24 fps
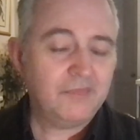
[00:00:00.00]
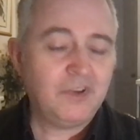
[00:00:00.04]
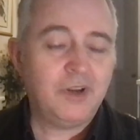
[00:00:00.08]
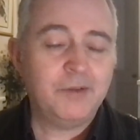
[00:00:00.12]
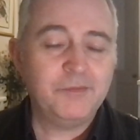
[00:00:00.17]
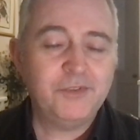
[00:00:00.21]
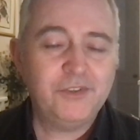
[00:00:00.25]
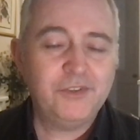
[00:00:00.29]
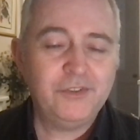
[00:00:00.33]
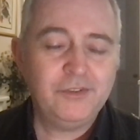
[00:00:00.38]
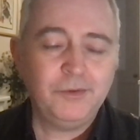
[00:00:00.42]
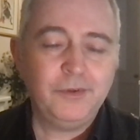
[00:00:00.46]

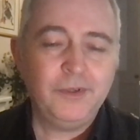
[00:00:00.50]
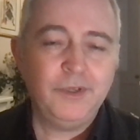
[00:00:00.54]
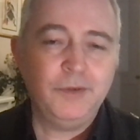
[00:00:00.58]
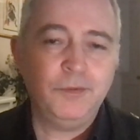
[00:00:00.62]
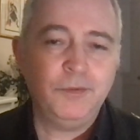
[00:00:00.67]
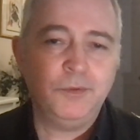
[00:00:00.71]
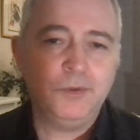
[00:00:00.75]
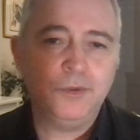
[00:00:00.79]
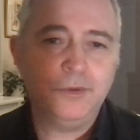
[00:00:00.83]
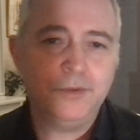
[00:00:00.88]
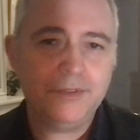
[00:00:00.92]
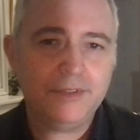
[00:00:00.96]
I'm sure
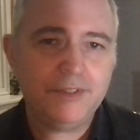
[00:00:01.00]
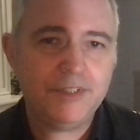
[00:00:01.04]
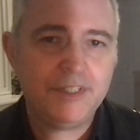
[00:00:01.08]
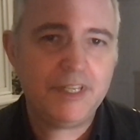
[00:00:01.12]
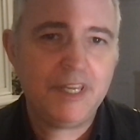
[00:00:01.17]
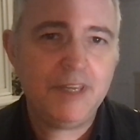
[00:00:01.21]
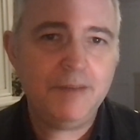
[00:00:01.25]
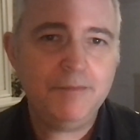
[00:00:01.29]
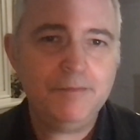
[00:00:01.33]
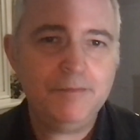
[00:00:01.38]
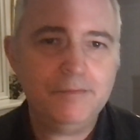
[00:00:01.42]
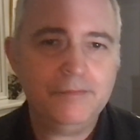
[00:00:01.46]
we will
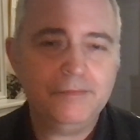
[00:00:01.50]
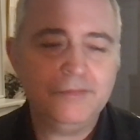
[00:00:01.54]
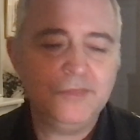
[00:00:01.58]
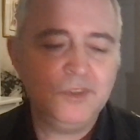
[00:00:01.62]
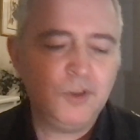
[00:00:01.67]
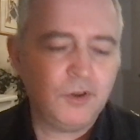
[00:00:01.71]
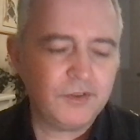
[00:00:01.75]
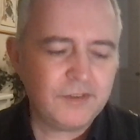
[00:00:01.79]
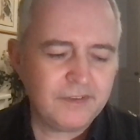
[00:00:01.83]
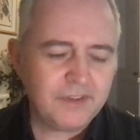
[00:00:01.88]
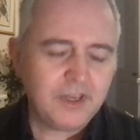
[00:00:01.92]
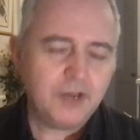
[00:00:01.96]
see
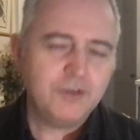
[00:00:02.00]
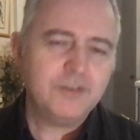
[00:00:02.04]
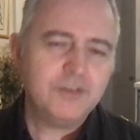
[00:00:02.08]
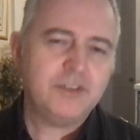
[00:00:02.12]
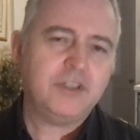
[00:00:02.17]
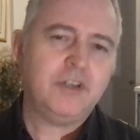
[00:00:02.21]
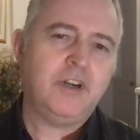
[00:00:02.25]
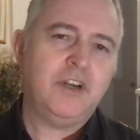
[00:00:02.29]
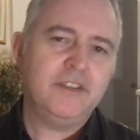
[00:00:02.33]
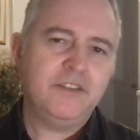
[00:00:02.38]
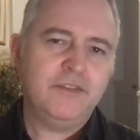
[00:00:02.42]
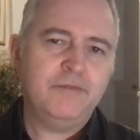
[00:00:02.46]
lots of
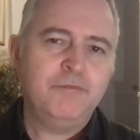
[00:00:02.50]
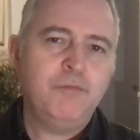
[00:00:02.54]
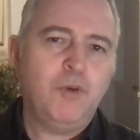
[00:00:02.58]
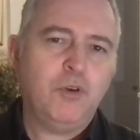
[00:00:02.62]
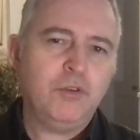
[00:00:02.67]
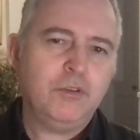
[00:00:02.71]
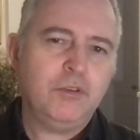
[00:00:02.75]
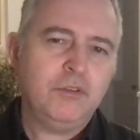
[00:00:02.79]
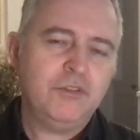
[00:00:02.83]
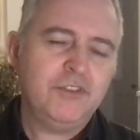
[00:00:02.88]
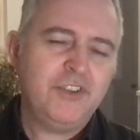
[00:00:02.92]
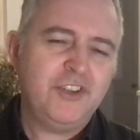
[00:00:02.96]
those kinds of
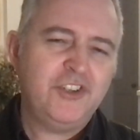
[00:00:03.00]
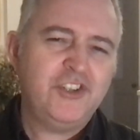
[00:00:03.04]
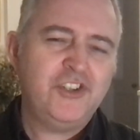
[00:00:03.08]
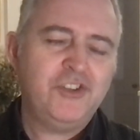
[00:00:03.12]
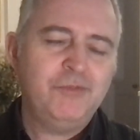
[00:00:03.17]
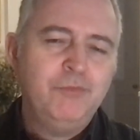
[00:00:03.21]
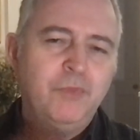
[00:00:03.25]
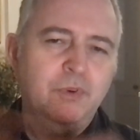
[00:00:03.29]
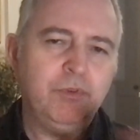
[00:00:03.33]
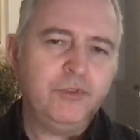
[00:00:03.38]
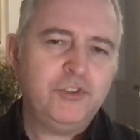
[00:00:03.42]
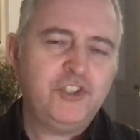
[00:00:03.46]
models
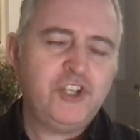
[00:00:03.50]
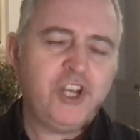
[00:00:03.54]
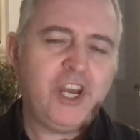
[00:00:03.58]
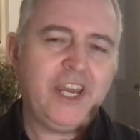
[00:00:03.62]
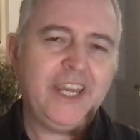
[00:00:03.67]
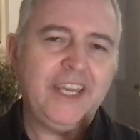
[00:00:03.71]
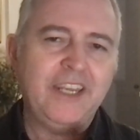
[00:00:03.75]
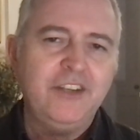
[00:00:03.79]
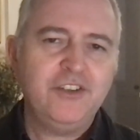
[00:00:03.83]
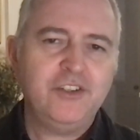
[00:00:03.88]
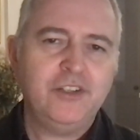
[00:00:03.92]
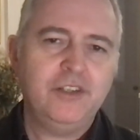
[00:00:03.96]

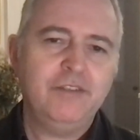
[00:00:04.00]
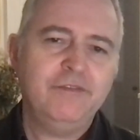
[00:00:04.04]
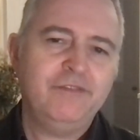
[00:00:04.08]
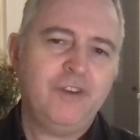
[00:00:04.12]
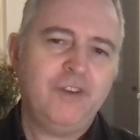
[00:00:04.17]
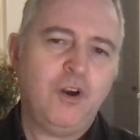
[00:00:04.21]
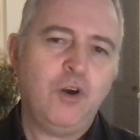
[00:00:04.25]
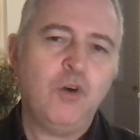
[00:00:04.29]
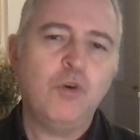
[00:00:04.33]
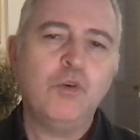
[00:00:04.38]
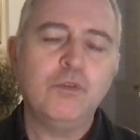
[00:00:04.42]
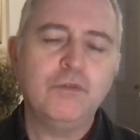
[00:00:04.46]
change and
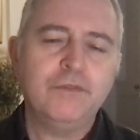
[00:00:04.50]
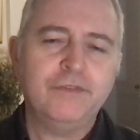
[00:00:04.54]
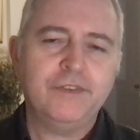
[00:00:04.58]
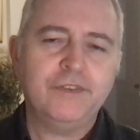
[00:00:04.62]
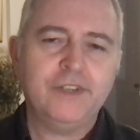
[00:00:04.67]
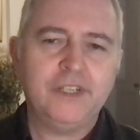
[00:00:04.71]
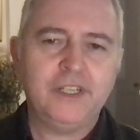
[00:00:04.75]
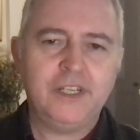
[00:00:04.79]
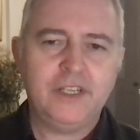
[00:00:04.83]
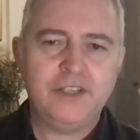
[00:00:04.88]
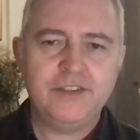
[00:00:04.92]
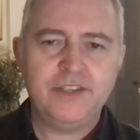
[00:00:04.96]

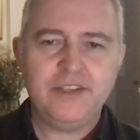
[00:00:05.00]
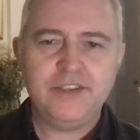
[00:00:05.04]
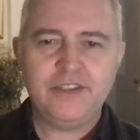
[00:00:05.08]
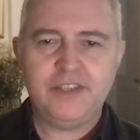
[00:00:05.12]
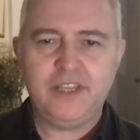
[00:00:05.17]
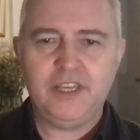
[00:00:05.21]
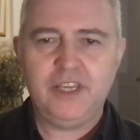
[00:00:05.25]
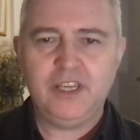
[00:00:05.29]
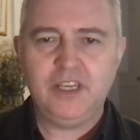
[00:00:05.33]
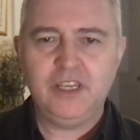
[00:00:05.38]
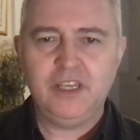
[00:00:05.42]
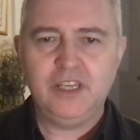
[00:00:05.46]
evolve as
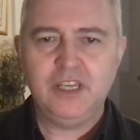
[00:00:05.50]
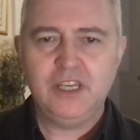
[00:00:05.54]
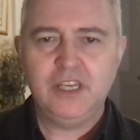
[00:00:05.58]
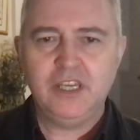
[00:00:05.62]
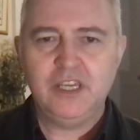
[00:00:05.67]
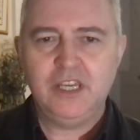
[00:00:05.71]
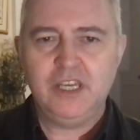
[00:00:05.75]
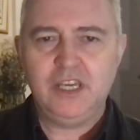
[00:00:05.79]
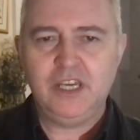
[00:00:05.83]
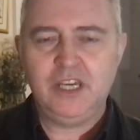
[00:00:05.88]
this thing